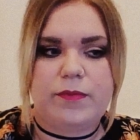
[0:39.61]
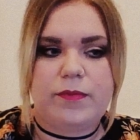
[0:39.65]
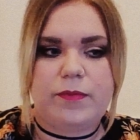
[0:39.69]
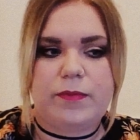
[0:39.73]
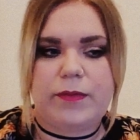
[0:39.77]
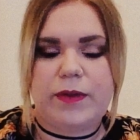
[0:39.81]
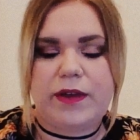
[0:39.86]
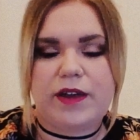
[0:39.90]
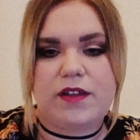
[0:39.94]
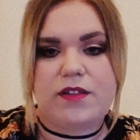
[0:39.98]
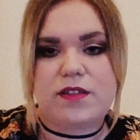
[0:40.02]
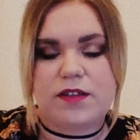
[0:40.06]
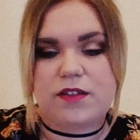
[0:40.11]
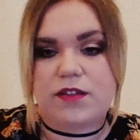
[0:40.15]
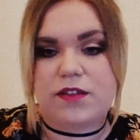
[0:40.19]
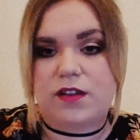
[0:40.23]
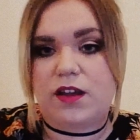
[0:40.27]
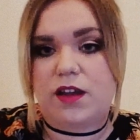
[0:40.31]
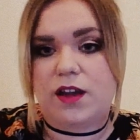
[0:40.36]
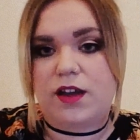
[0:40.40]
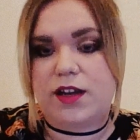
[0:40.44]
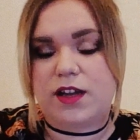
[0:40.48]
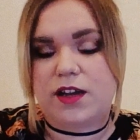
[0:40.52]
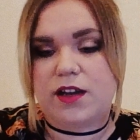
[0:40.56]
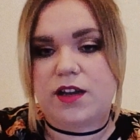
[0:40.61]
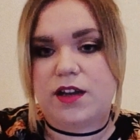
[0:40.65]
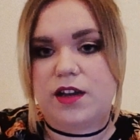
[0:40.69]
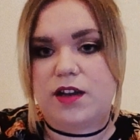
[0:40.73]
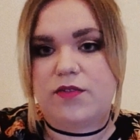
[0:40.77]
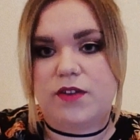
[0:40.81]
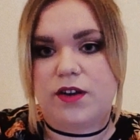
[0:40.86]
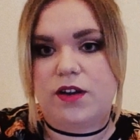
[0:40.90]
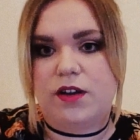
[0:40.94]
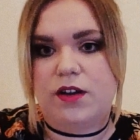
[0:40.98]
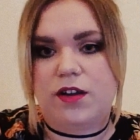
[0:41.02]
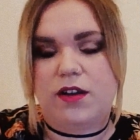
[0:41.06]
because it's a learning
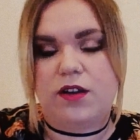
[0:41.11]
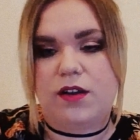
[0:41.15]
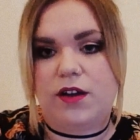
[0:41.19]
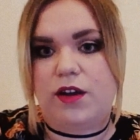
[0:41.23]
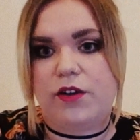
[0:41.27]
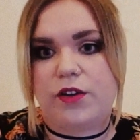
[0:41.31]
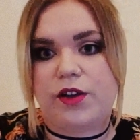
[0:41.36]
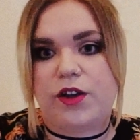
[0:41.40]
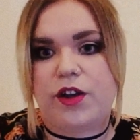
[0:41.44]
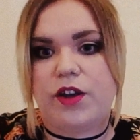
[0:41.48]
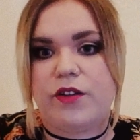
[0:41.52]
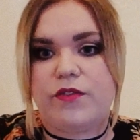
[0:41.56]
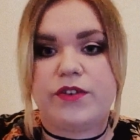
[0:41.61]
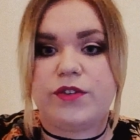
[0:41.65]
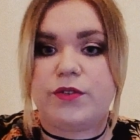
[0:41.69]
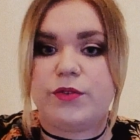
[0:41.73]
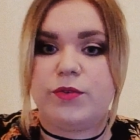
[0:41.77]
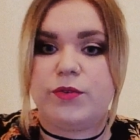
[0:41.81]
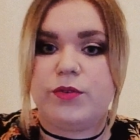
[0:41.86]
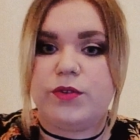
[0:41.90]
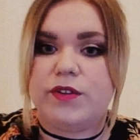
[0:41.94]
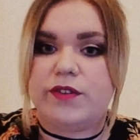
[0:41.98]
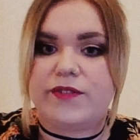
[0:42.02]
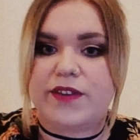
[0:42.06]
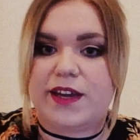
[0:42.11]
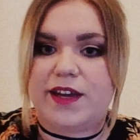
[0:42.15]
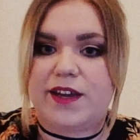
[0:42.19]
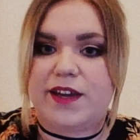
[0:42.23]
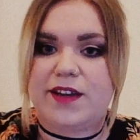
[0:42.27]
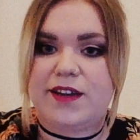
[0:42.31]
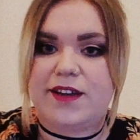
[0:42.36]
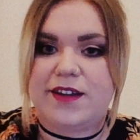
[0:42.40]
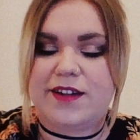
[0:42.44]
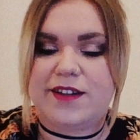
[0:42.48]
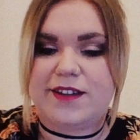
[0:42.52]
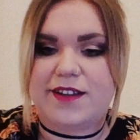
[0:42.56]
curve. I covered all of
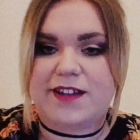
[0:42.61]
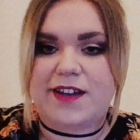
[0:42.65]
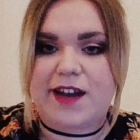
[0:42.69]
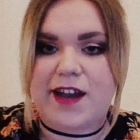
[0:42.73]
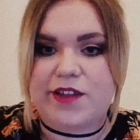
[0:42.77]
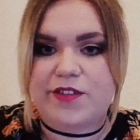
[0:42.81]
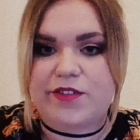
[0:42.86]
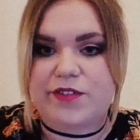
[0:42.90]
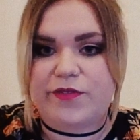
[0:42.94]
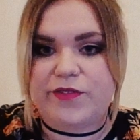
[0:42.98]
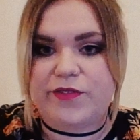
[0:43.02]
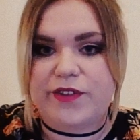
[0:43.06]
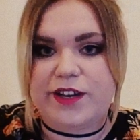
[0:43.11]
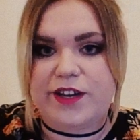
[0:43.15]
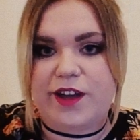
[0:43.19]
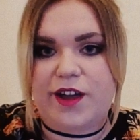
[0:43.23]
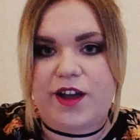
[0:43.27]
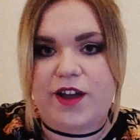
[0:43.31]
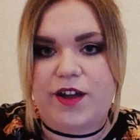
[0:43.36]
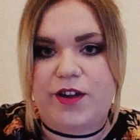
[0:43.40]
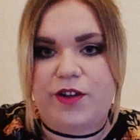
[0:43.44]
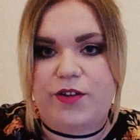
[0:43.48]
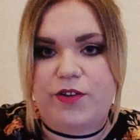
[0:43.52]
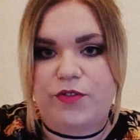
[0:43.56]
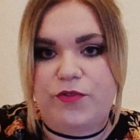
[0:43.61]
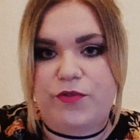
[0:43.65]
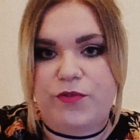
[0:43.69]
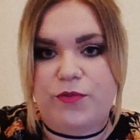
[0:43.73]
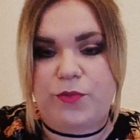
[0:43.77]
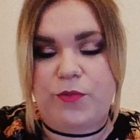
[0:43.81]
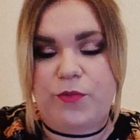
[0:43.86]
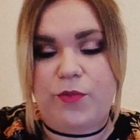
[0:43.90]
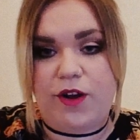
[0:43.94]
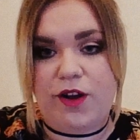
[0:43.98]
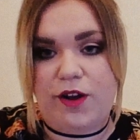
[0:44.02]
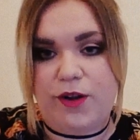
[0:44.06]
it in the last video of
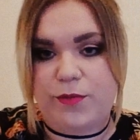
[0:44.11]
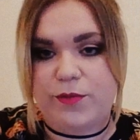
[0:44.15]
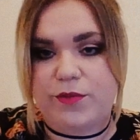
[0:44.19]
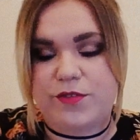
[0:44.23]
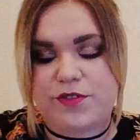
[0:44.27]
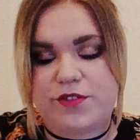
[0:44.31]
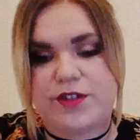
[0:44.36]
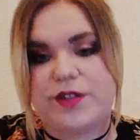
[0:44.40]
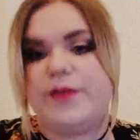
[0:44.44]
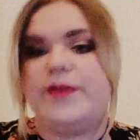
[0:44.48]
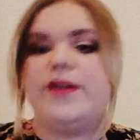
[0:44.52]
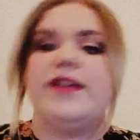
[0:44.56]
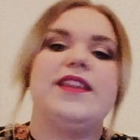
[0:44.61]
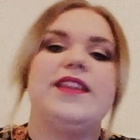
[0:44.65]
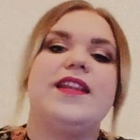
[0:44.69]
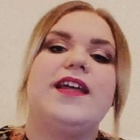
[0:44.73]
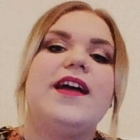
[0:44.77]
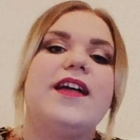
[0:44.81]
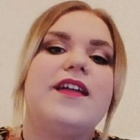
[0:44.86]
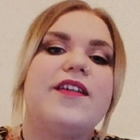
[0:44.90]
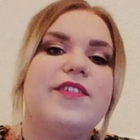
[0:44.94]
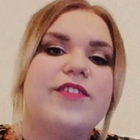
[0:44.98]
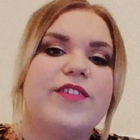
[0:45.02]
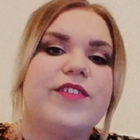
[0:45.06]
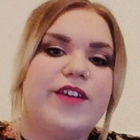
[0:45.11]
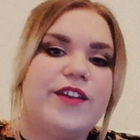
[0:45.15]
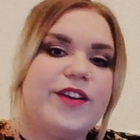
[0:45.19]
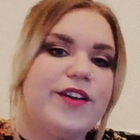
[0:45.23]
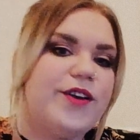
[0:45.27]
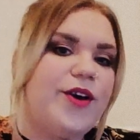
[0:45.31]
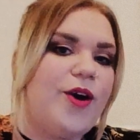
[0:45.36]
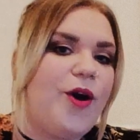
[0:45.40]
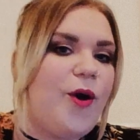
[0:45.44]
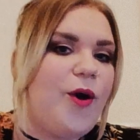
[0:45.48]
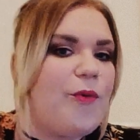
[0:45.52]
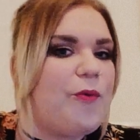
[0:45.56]
why I was doing this
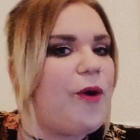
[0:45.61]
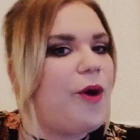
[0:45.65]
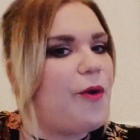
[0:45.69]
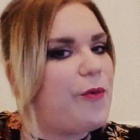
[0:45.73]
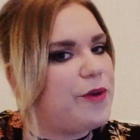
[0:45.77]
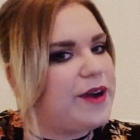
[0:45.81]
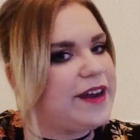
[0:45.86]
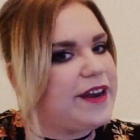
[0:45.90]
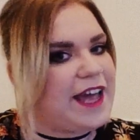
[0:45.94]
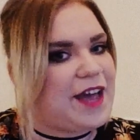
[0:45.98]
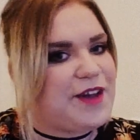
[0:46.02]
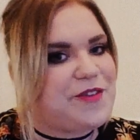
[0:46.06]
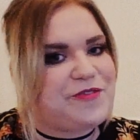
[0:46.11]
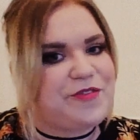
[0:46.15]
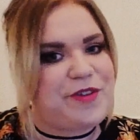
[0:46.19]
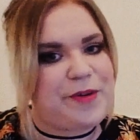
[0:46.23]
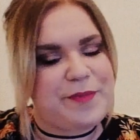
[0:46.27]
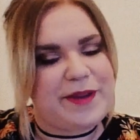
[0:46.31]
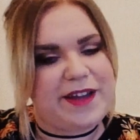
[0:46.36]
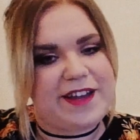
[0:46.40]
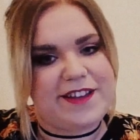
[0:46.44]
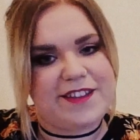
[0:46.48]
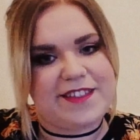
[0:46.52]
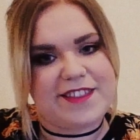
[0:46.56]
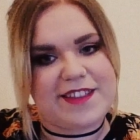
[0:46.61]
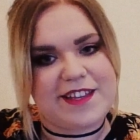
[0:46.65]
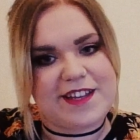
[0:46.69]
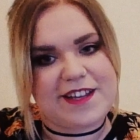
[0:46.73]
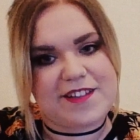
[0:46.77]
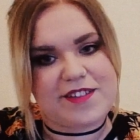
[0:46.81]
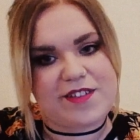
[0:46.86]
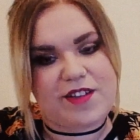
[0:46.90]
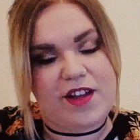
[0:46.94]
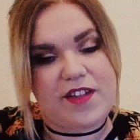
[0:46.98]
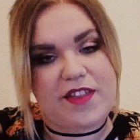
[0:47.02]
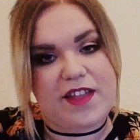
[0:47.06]
and what I want to get from it and
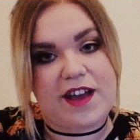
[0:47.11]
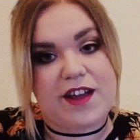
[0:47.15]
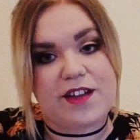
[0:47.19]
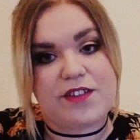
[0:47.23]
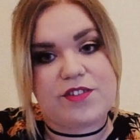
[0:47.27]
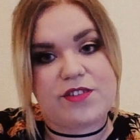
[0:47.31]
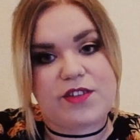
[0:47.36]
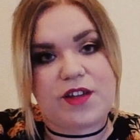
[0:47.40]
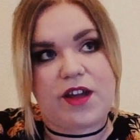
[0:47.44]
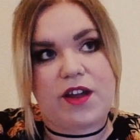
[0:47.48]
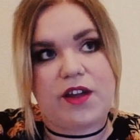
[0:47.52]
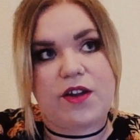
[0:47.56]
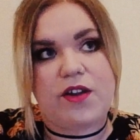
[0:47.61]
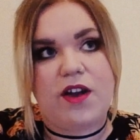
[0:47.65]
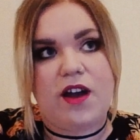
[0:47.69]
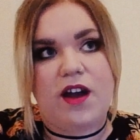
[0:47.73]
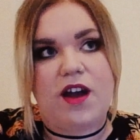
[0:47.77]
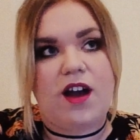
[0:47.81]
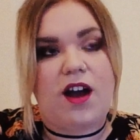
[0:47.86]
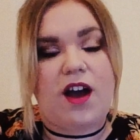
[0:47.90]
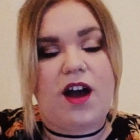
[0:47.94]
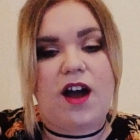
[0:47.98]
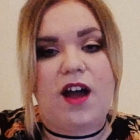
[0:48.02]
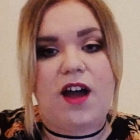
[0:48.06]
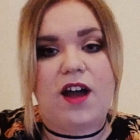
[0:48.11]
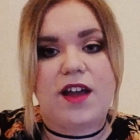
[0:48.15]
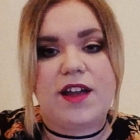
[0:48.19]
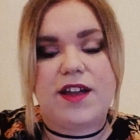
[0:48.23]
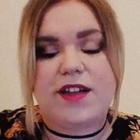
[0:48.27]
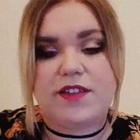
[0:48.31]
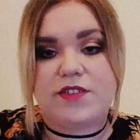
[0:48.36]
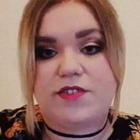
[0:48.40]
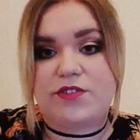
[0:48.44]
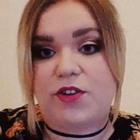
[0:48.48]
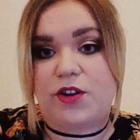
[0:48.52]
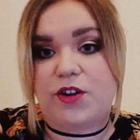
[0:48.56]
things like that. So
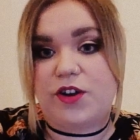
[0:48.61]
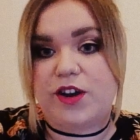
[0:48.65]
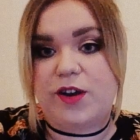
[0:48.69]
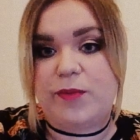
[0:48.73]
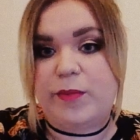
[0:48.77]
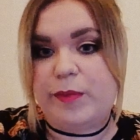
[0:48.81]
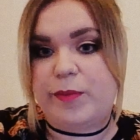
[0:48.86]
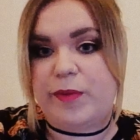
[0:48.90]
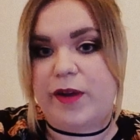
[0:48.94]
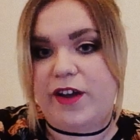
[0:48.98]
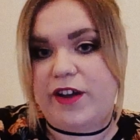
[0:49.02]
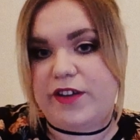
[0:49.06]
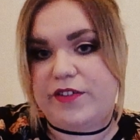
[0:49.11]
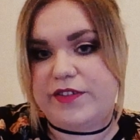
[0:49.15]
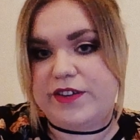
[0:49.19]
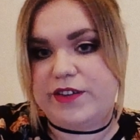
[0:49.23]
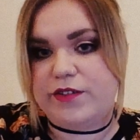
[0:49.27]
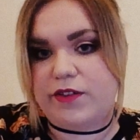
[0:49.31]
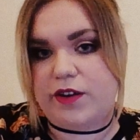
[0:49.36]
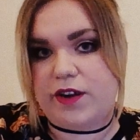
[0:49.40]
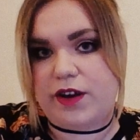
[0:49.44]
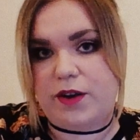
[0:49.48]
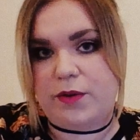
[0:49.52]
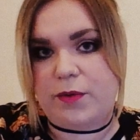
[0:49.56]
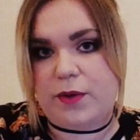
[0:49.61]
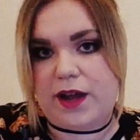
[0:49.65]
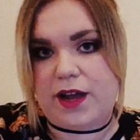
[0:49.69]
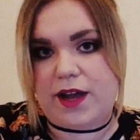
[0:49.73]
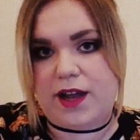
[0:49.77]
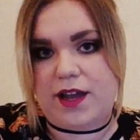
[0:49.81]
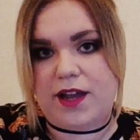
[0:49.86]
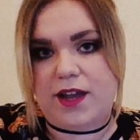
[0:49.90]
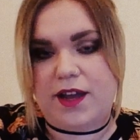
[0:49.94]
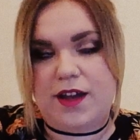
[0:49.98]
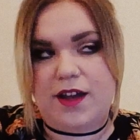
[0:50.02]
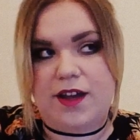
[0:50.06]
it's not going to be perfect right
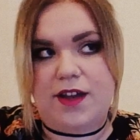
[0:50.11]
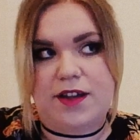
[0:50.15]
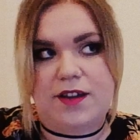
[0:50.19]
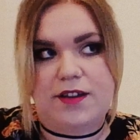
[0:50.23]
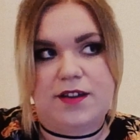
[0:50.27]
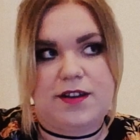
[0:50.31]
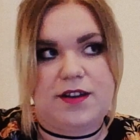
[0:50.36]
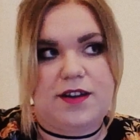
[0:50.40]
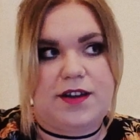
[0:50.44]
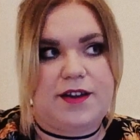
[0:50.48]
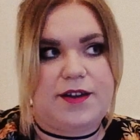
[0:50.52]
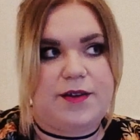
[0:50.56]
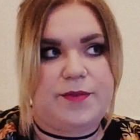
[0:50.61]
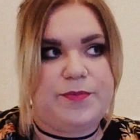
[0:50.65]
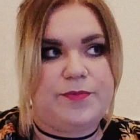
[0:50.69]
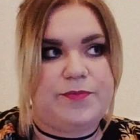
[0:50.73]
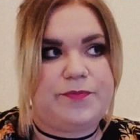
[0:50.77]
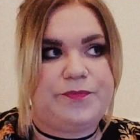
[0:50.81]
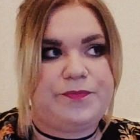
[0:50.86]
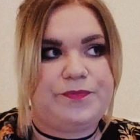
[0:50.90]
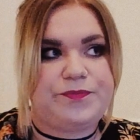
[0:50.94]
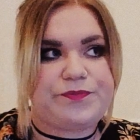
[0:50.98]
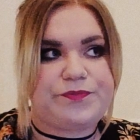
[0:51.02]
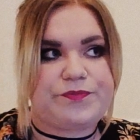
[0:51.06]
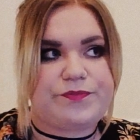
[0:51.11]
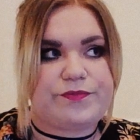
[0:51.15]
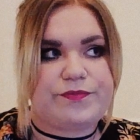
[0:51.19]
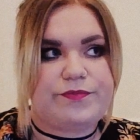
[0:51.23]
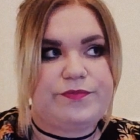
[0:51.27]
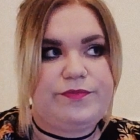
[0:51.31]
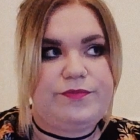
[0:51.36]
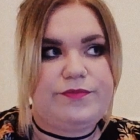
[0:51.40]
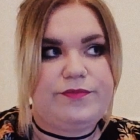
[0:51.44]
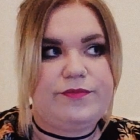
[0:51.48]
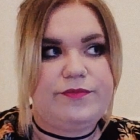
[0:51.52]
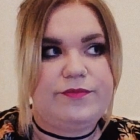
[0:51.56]
away, and
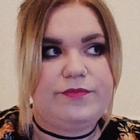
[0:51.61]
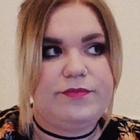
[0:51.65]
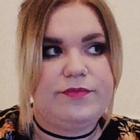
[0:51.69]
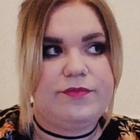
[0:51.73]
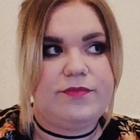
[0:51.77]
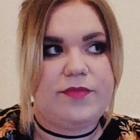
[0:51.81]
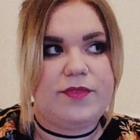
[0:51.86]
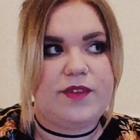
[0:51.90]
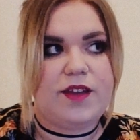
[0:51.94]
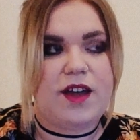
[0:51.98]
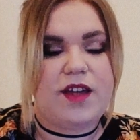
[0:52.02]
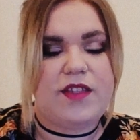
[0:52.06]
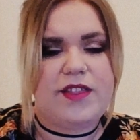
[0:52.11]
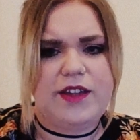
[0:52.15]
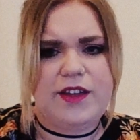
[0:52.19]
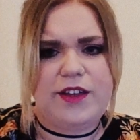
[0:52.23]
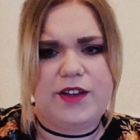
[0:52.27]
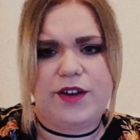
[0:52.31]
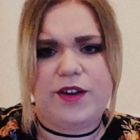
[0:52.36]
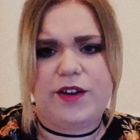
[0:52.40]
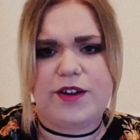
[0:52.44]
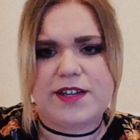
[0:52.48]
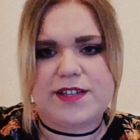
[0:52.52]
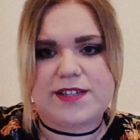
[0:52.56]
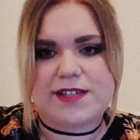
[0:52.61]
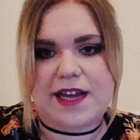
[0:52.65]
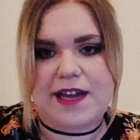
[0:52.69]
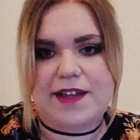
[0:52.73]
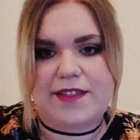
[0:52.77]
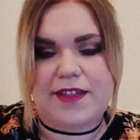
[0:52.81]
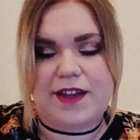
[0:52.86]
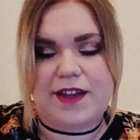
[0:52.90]
I think you guys get